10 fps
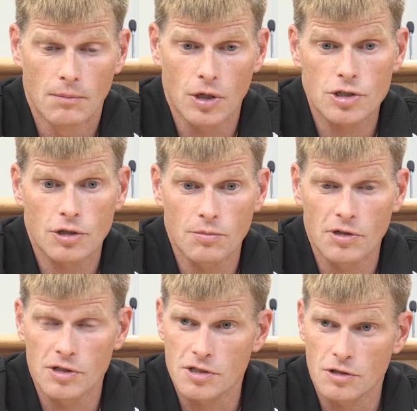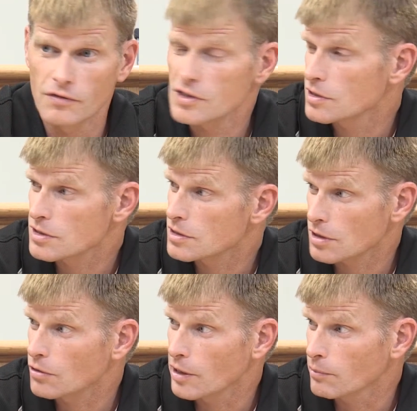Marshall Community Services is
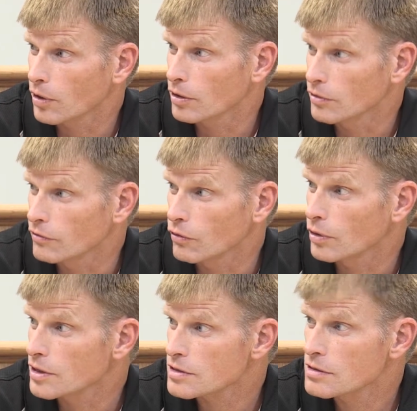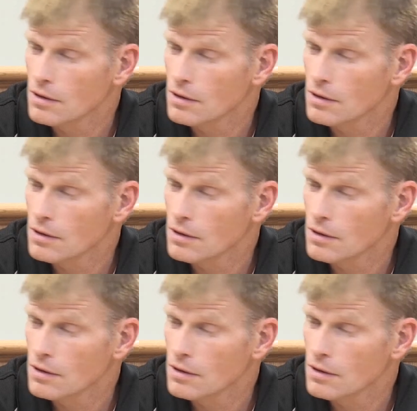a great partner for us.